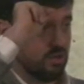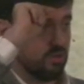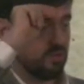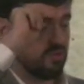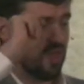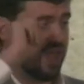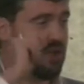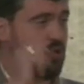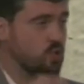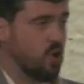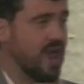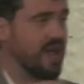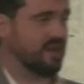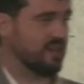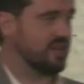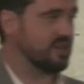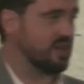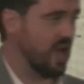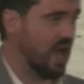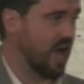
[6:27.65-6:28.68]
They
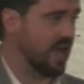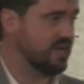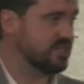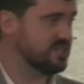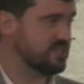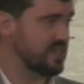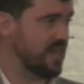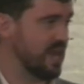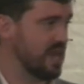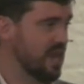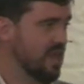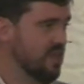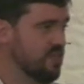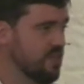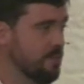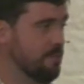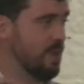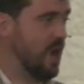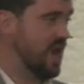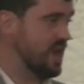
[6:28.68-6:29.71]
recognized that
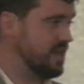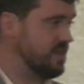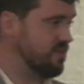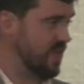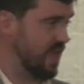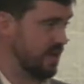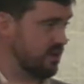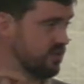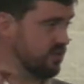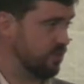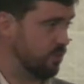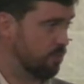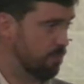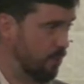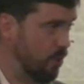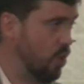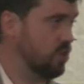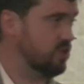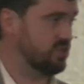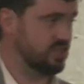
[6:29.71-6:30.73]
the money that
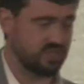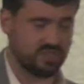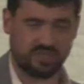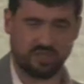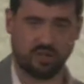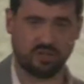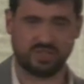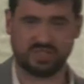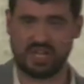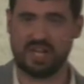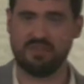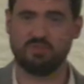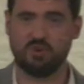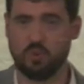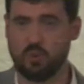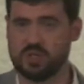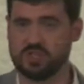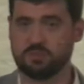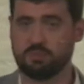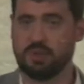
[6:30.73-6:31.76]
purchased our
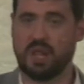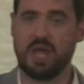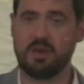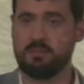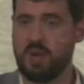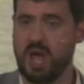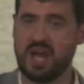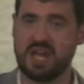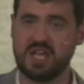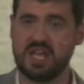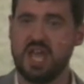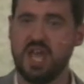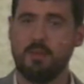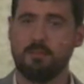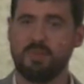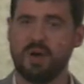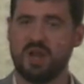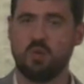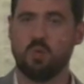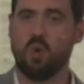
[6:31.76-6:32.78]
Savior was blood money,
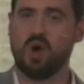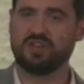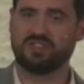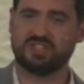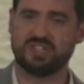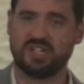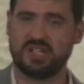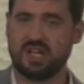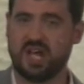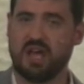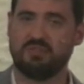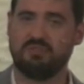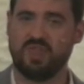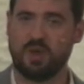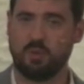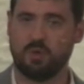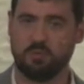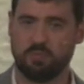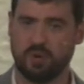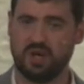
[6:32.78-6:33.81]
but it wasn't enough
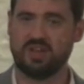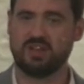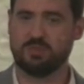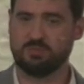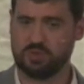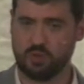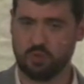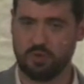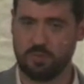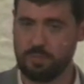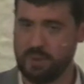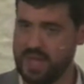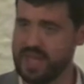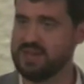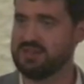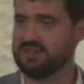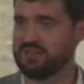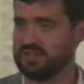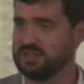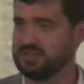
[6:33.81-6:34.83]
that would bring them to
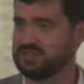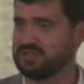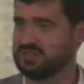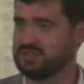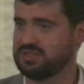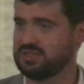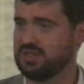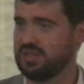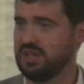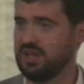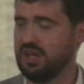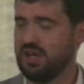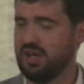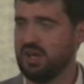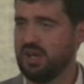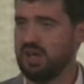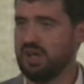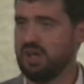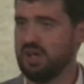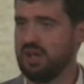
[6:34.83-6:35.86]
repentance.
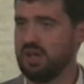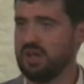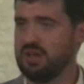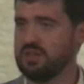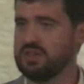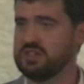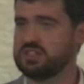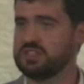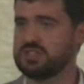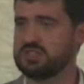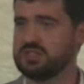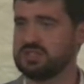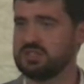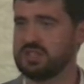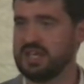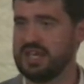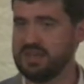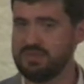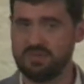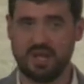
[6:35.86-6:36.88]

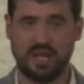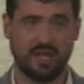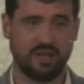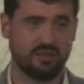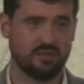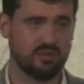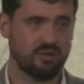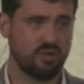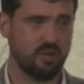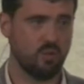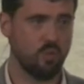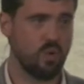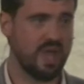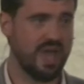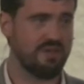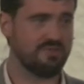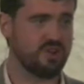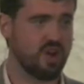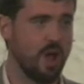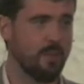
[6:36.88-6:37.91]
This evening, we
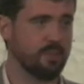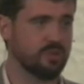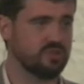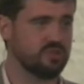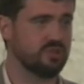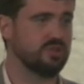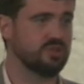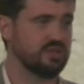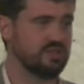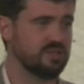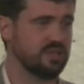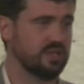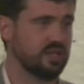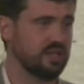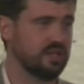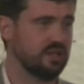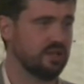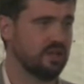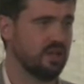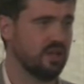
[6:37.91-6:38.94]
have an
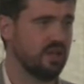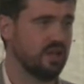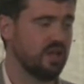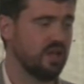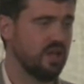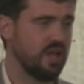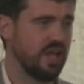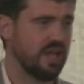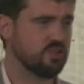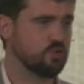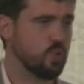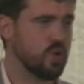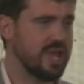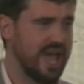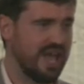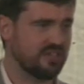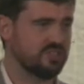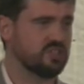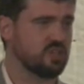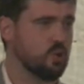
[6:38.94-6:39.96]
opportunity. As
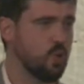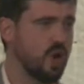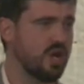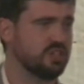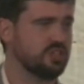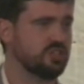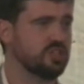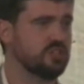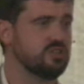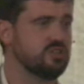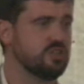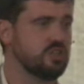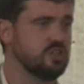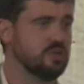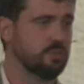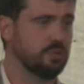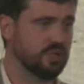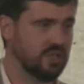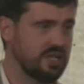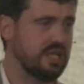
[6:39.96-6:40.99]
we ask the question, Do
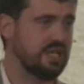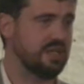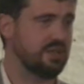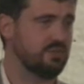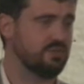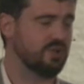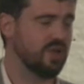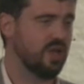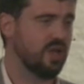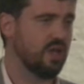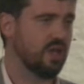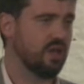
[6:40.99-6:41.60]
you believe?